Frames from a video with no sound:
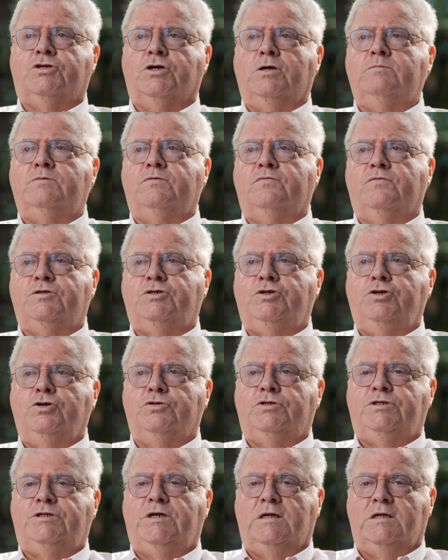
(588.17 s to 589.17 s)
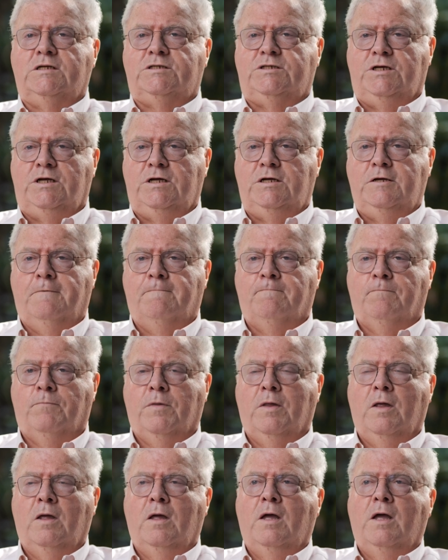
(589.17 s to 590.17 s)
terms of its utility,
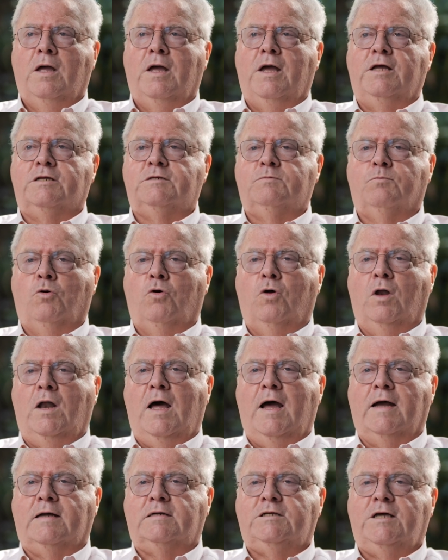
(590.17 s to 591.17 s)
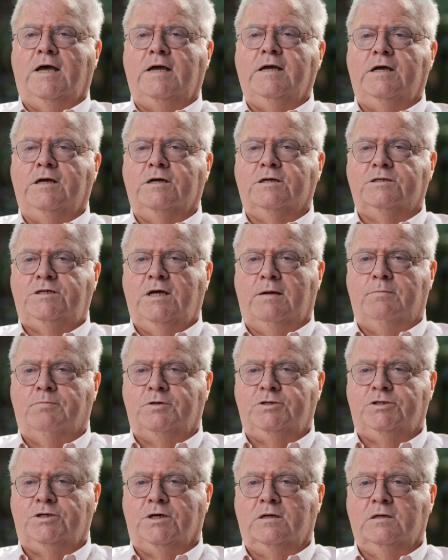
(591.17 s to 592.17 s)
it's more like taking a
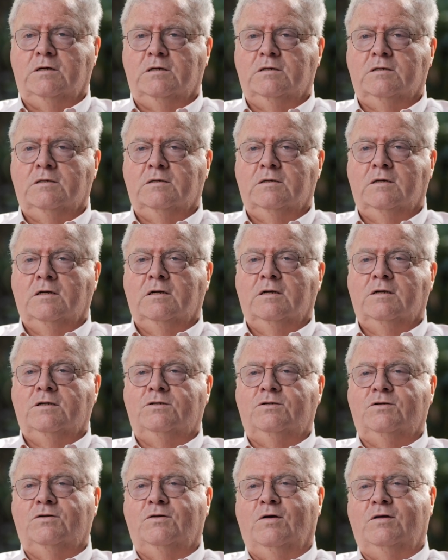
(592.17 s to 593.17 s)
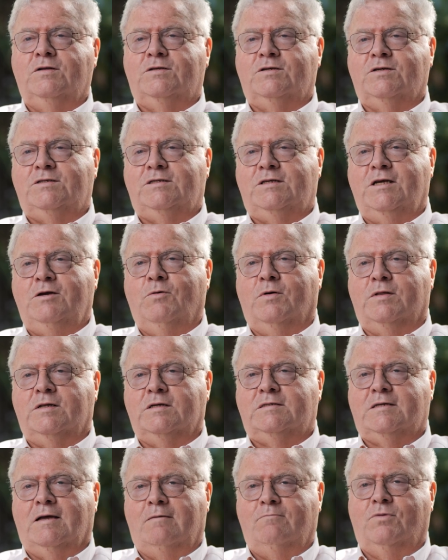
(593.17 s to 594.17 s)
temperature to see
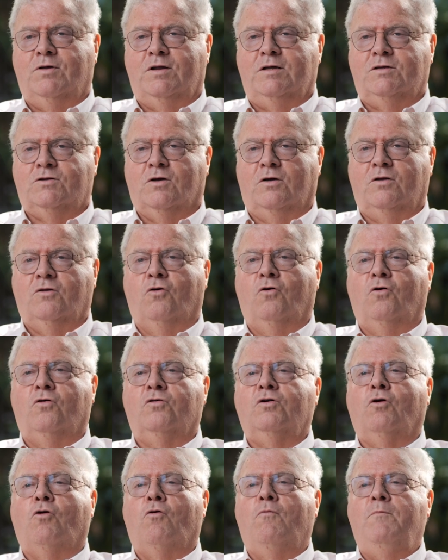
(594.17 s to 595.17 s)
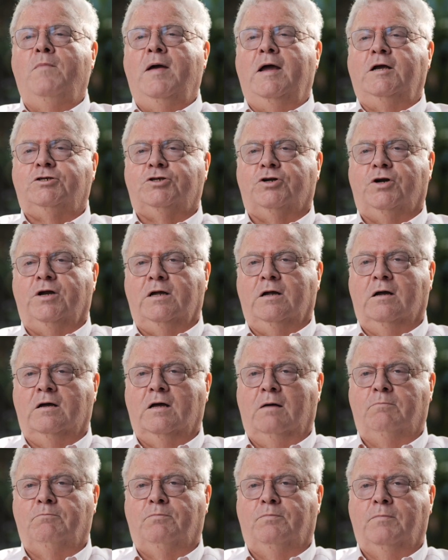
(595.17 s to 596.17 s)
whether somebody's got, or measuring
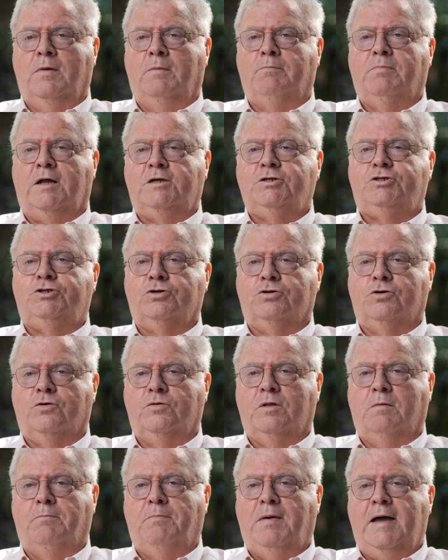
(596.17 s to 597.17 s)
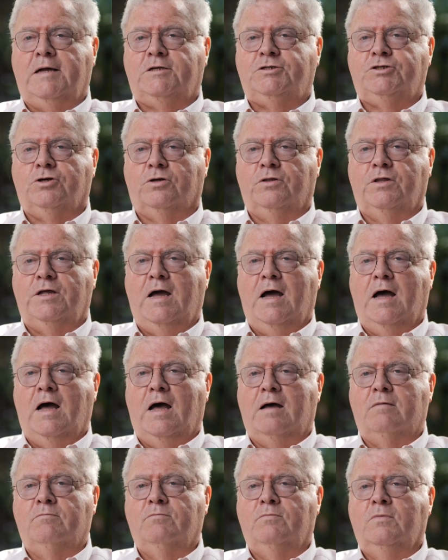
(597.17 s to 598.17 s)
a blood sugar with a patch on the
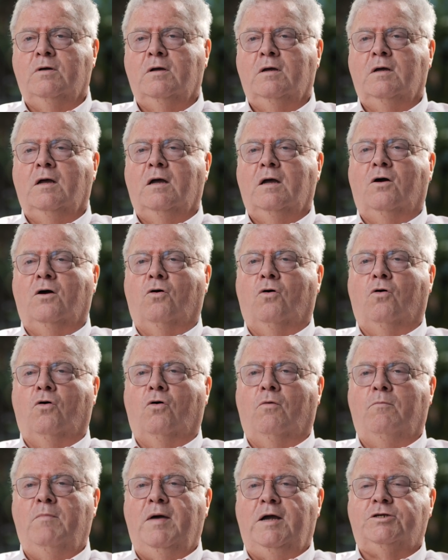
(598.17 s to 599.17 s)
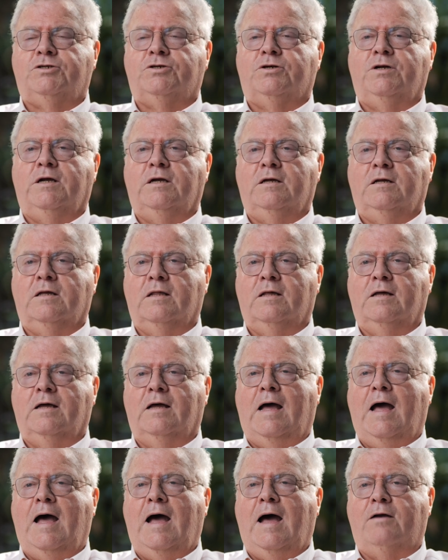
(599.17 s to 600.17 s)
arm, or measuring
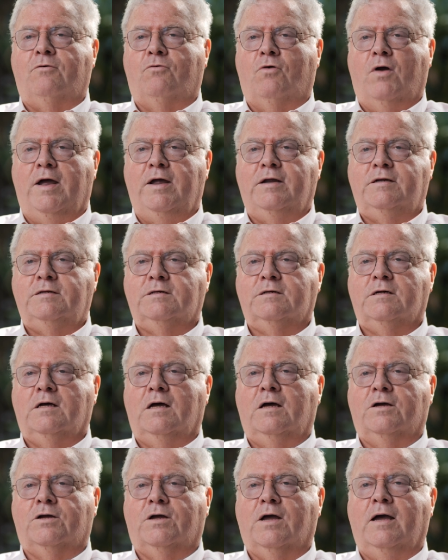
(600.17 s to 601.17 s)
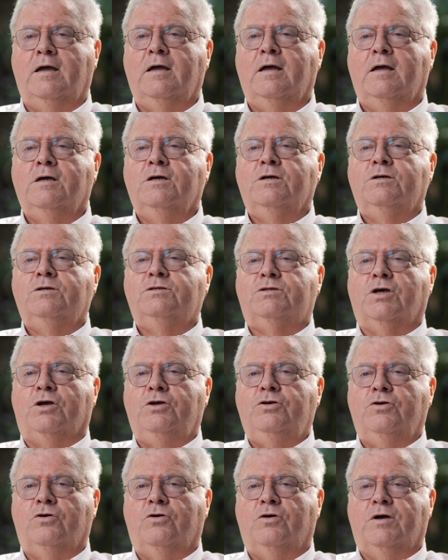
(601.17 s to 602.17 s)
a heart rate, okay? So
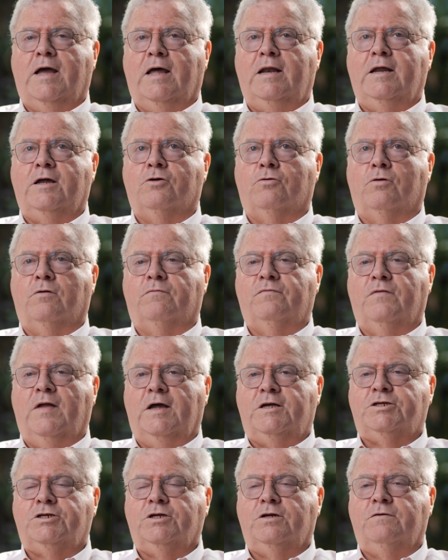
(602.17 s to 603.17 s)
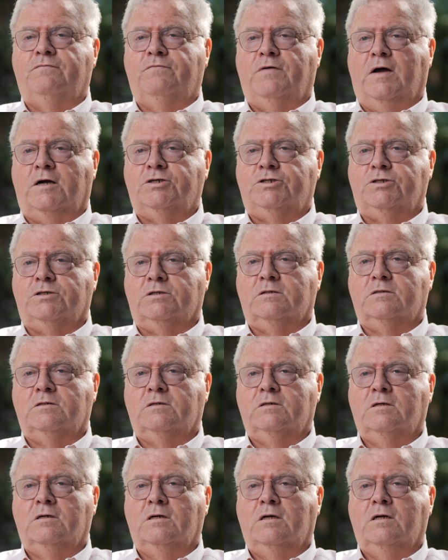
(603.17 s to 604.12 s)
you're getting a reflection of function.